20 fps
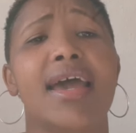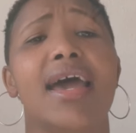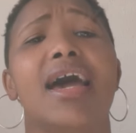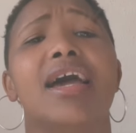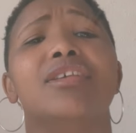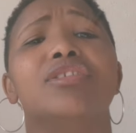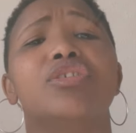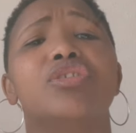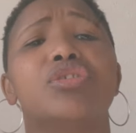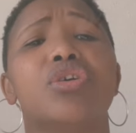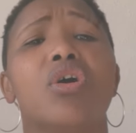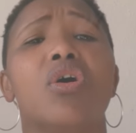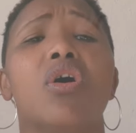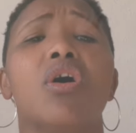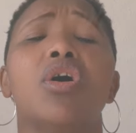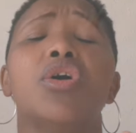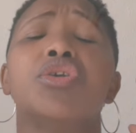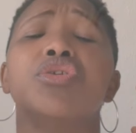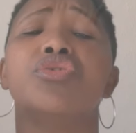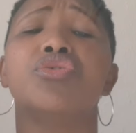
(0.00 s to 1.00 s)
And so
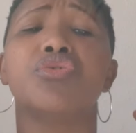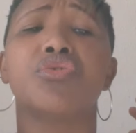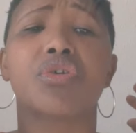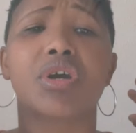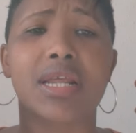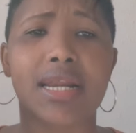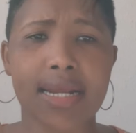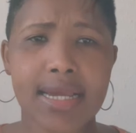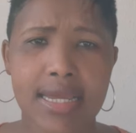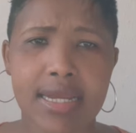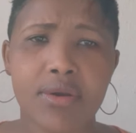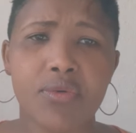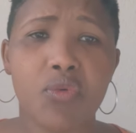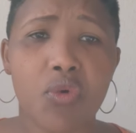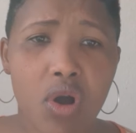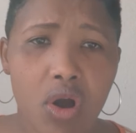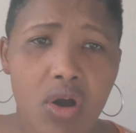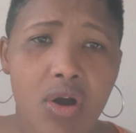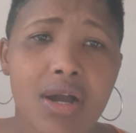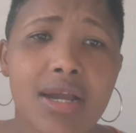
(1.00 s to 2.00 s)
Ukraine
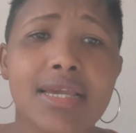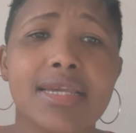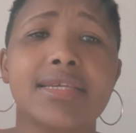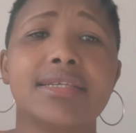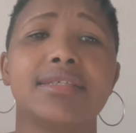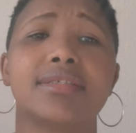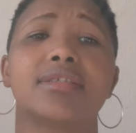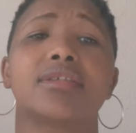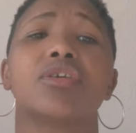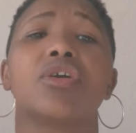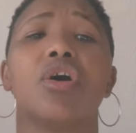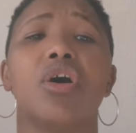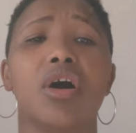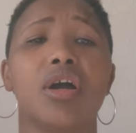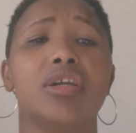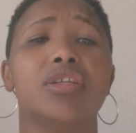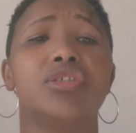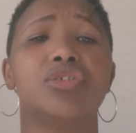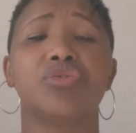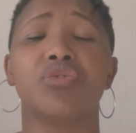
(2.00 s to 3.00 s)
war is
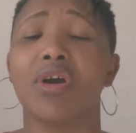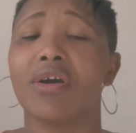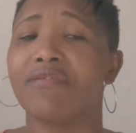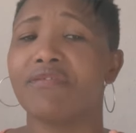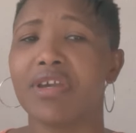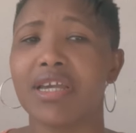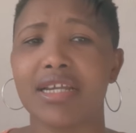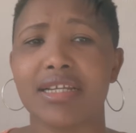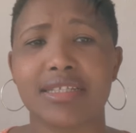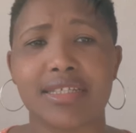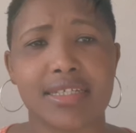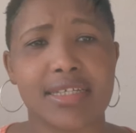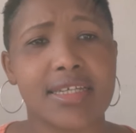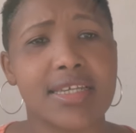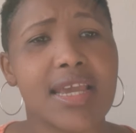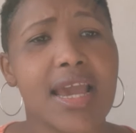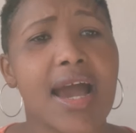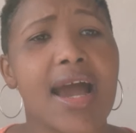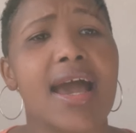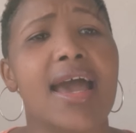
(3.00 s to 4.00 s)
going to affect
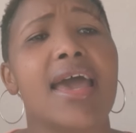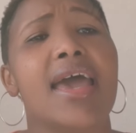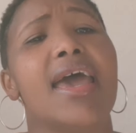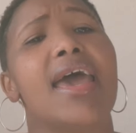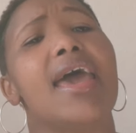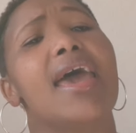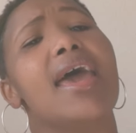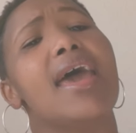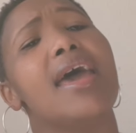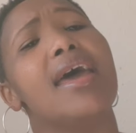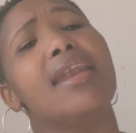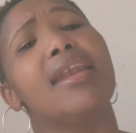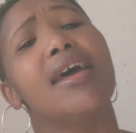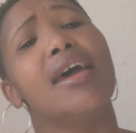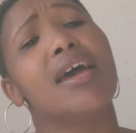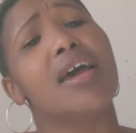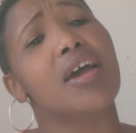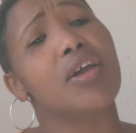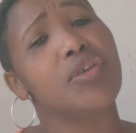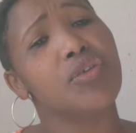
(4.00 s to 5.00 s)
here, and
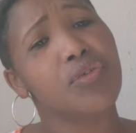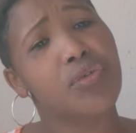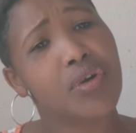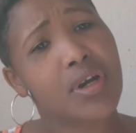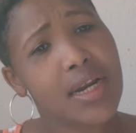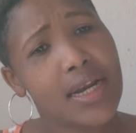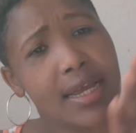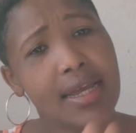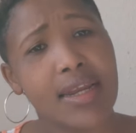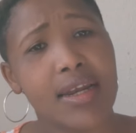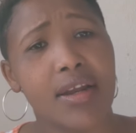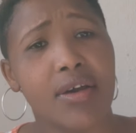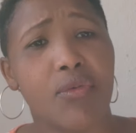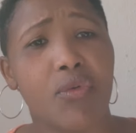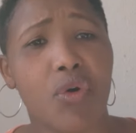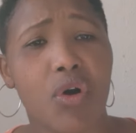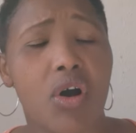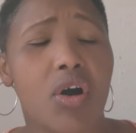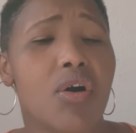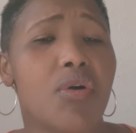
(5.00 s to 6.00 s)
Ukraine
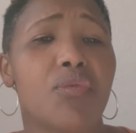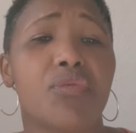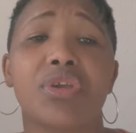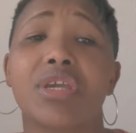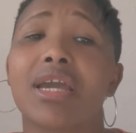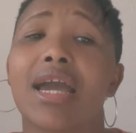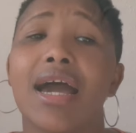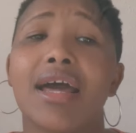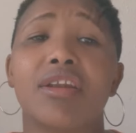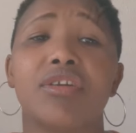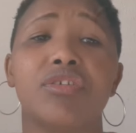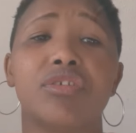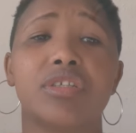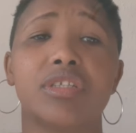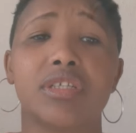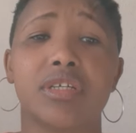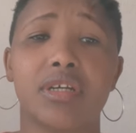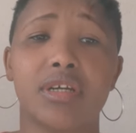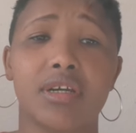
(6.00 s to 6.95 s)
war, we cannot